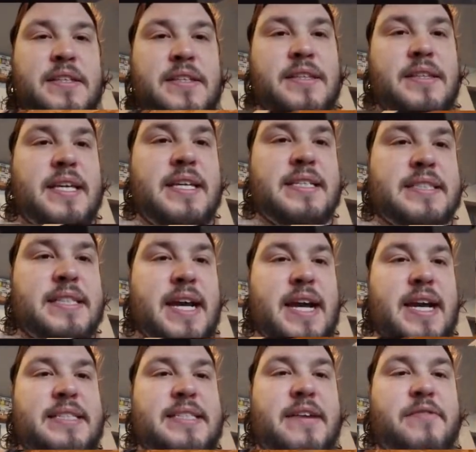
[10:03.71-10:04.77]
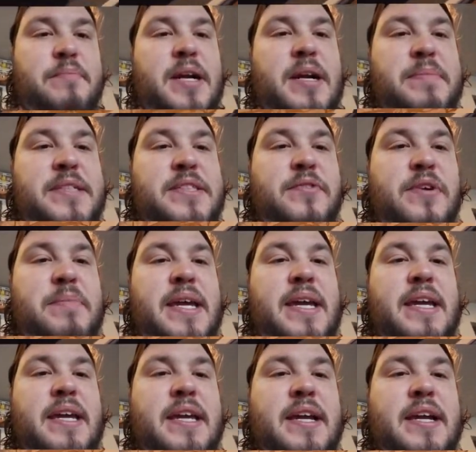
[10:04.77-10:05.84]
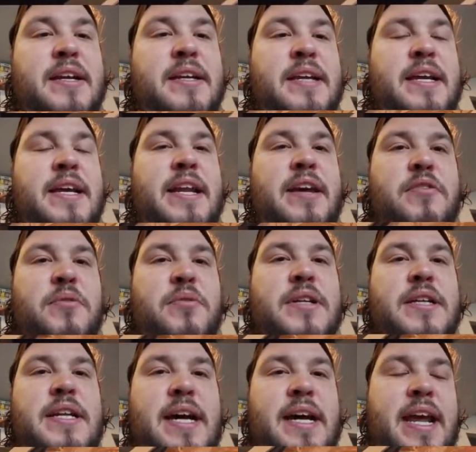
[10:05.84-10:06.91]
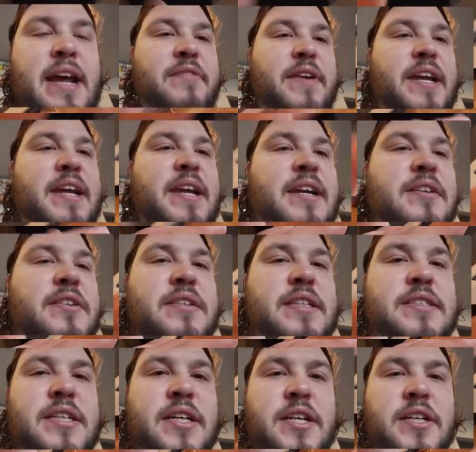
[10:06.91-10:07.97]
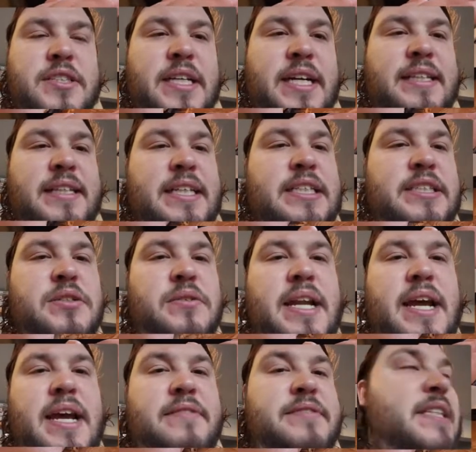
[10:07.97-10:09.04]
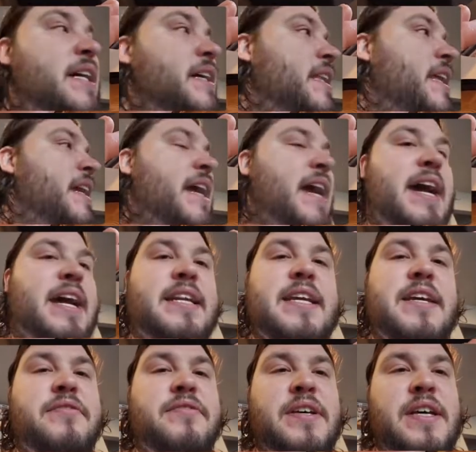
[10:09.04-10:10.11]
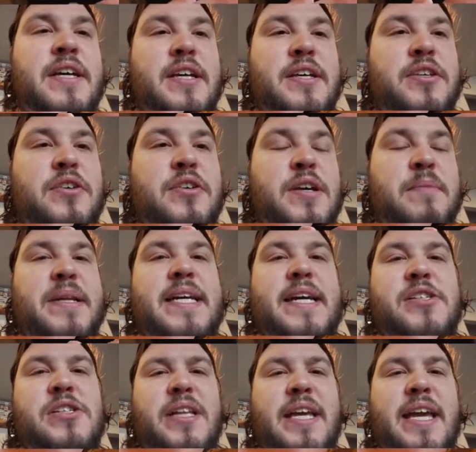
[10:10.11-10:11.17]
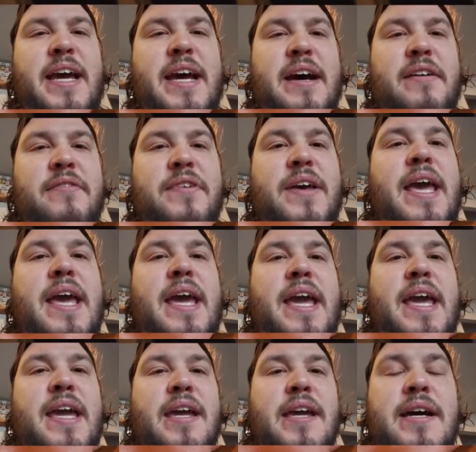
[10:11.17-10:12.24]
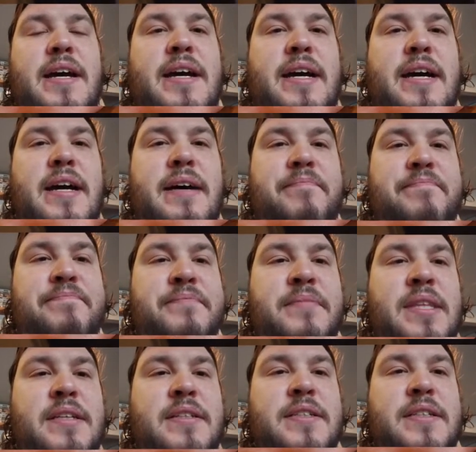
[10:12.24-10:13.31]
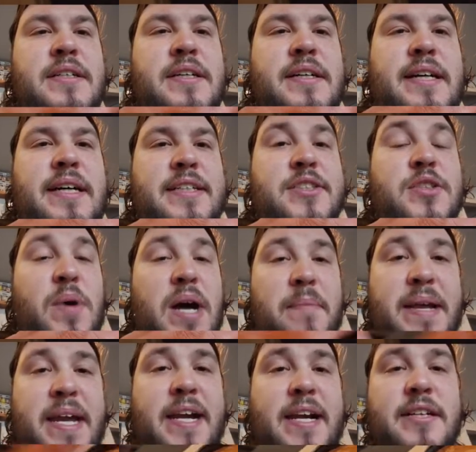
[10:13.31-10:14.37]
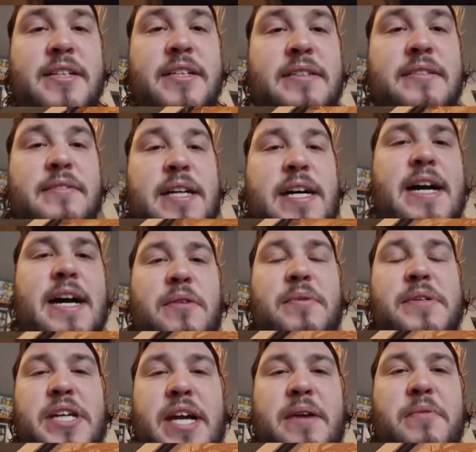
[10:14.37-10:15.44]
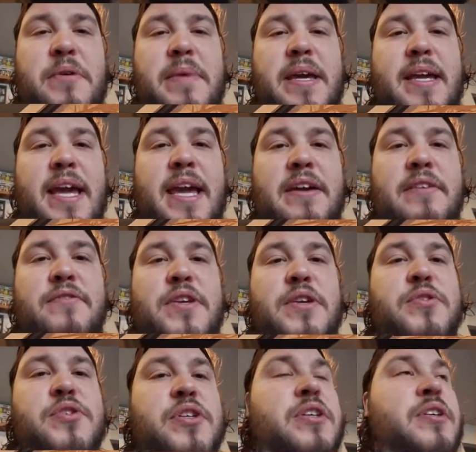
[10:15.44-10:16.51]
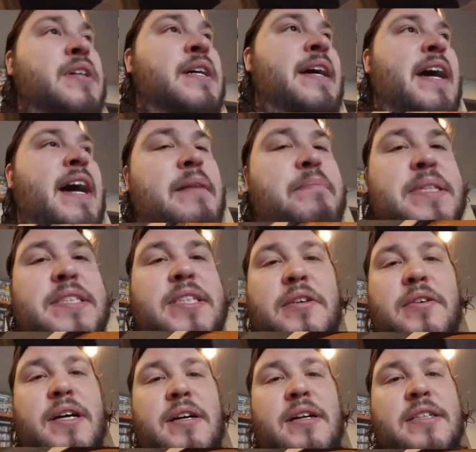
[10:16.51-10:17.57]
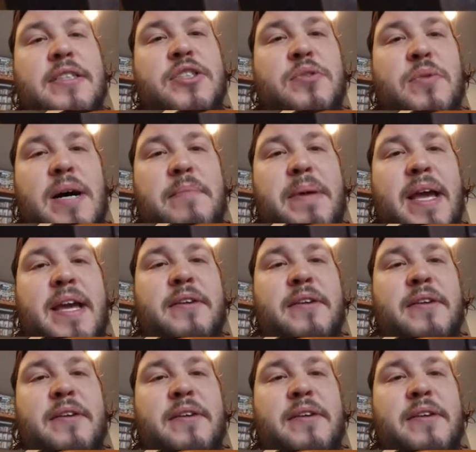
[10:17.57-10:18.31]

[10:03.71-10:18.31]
these guys have a purpose for being here. Now, not every character that's on your sideline is going to have sideline active. You could potentially have a swap character, which I will make a future episode on swap and